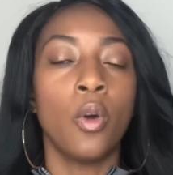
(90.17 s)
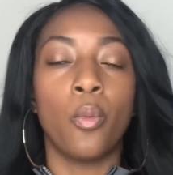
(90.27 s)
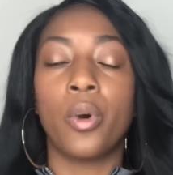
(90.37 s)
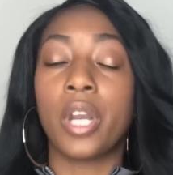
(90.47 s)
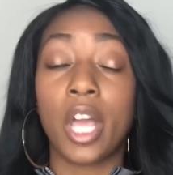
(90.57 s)

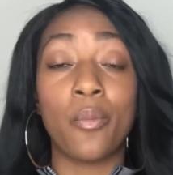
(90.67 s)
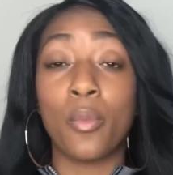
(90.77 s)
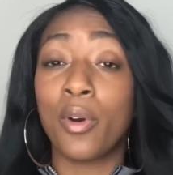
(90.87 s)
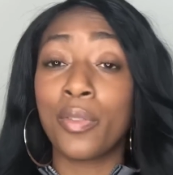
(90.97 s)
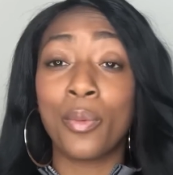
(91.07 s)
want to have
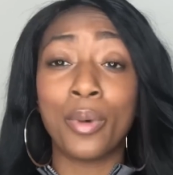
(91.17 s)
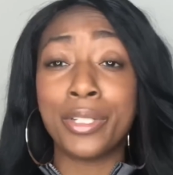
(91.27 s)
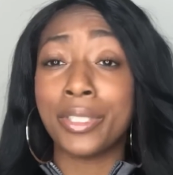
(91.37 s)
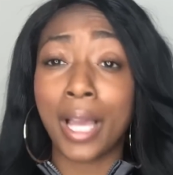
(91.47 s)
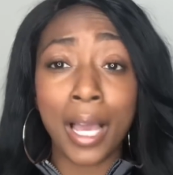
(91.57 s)
more than
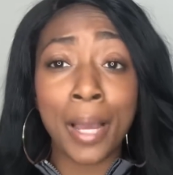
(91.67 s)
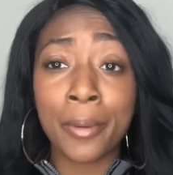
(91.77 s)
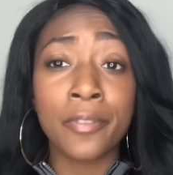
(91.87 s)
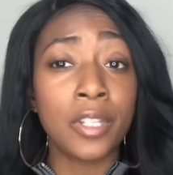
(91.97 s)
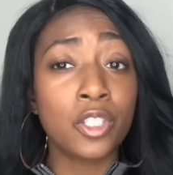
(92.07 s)
one job,
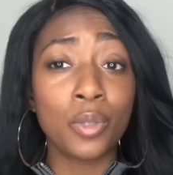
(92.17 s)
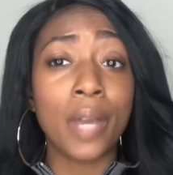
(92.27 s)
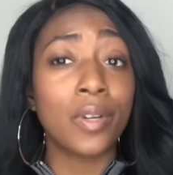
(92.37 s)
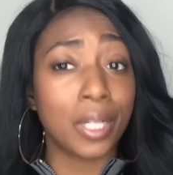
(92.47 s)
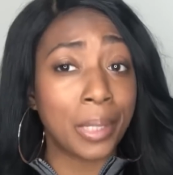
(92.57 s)
unless you
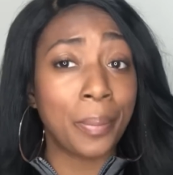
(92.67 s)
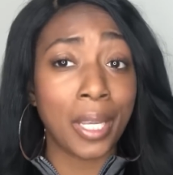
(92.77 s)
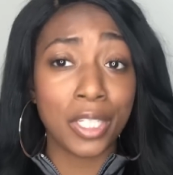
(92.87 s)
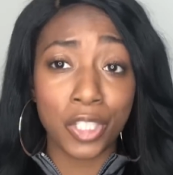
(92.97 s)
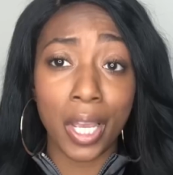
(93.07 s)
have a good
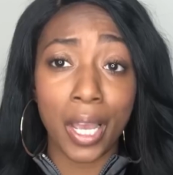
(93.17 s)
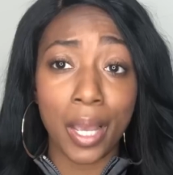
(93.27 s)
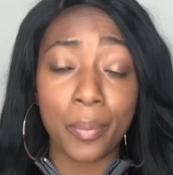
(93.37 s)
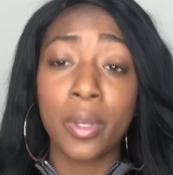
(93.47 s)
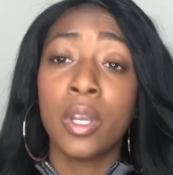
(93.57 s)
paying
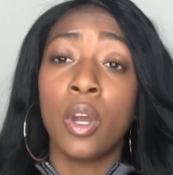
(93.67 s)
job,